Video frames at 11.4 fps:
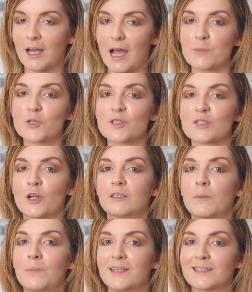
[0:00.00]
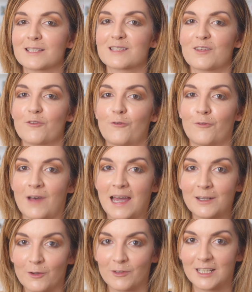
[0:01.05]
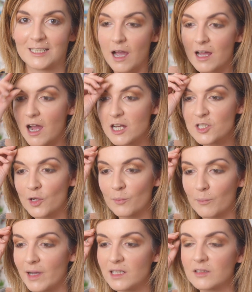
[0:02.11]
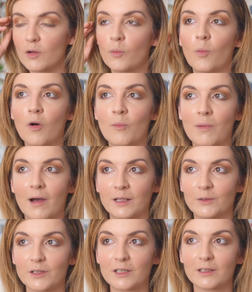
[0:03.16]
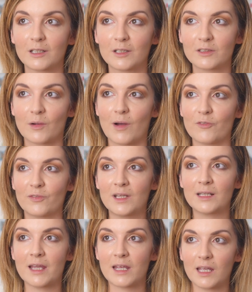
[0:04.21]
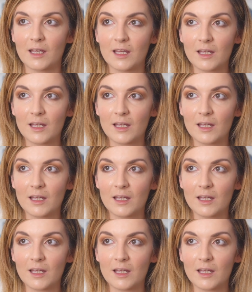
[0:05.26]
I'm just not the biggest fan of it. I, I don't mind a warm eye look, though. I feel like